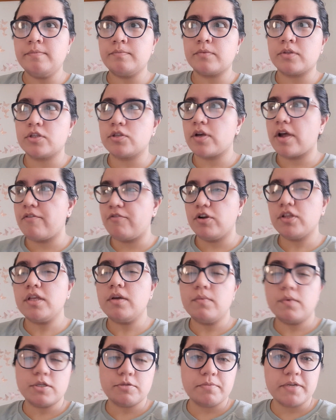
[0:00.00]
So everything
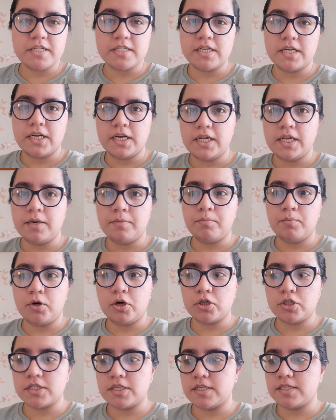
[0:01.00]
was basically in
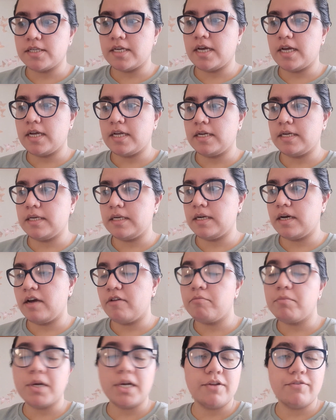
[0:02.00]
boxes, and
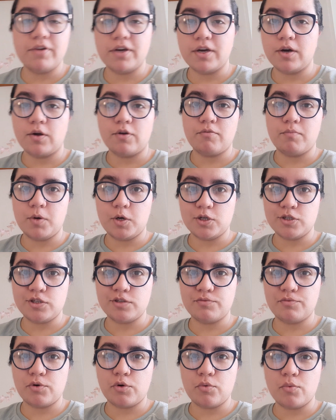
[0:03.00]
I've been living out of
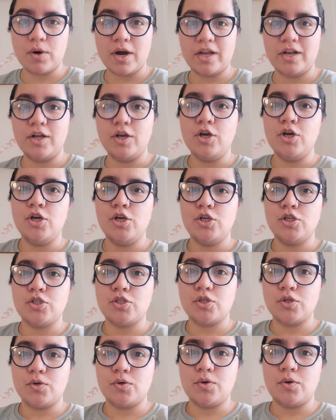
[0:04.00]
boxes for a while.
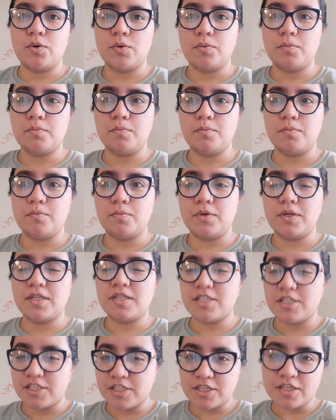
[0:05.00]
So
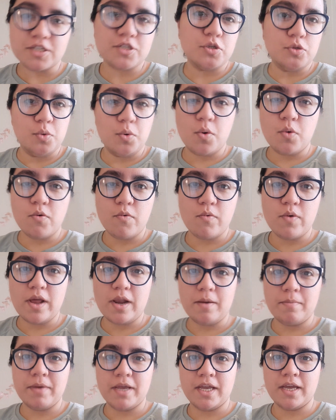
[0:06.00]
it's just too
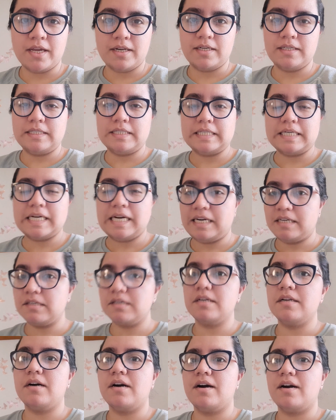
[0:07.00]
overwhelming and
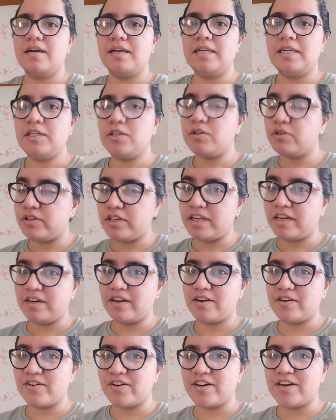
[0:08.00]
cluttered. I need to
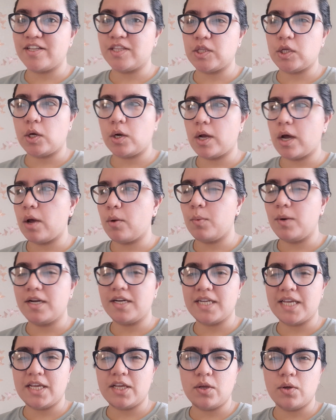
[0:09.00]
declutter, and I thought I will
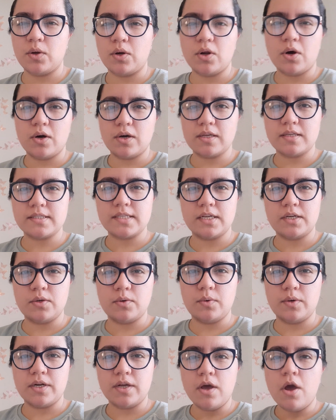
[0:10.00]
take you along as I
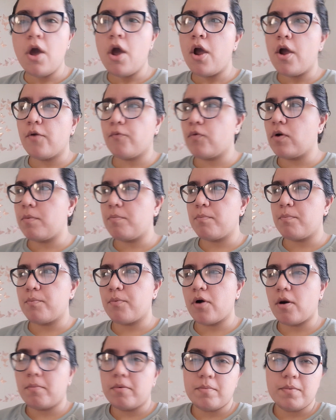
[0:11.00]
do it. It will
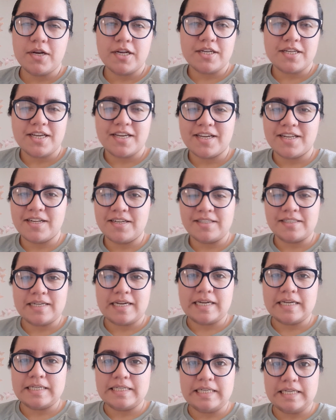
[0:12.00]
probably take an
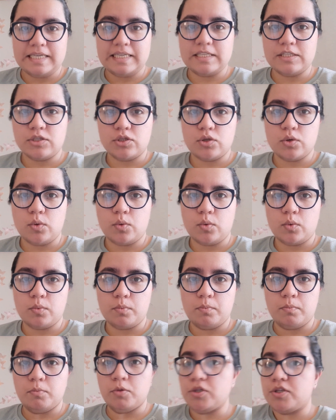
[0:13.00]
entire day, so
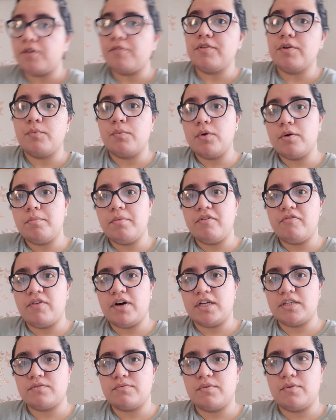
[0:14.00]
most of it would be
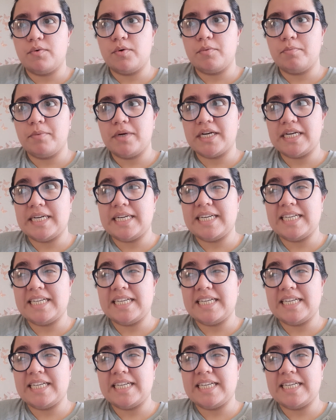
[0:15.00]
fast forward, but